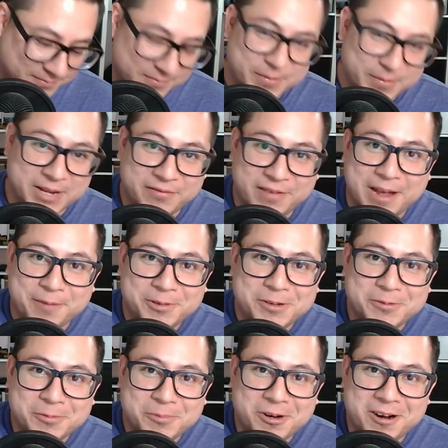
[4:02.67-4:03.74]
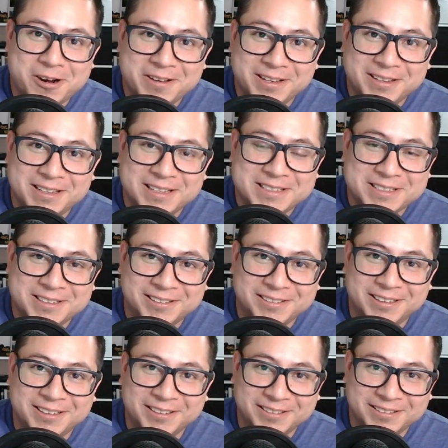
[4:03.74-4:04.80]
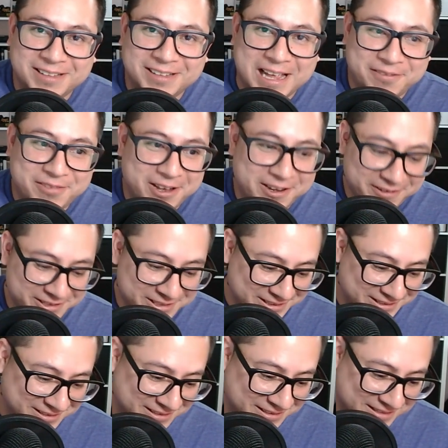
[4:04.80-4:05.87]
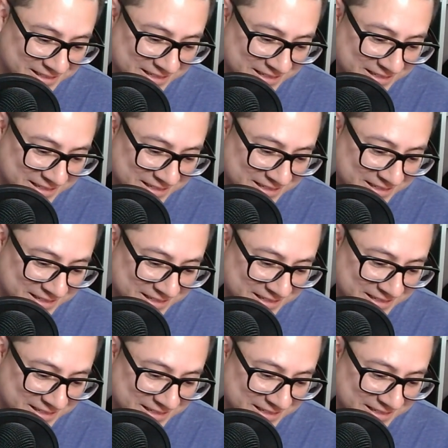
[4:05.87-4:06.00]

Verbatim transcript: my family will probably get a, uh, a uh, laugh out of this.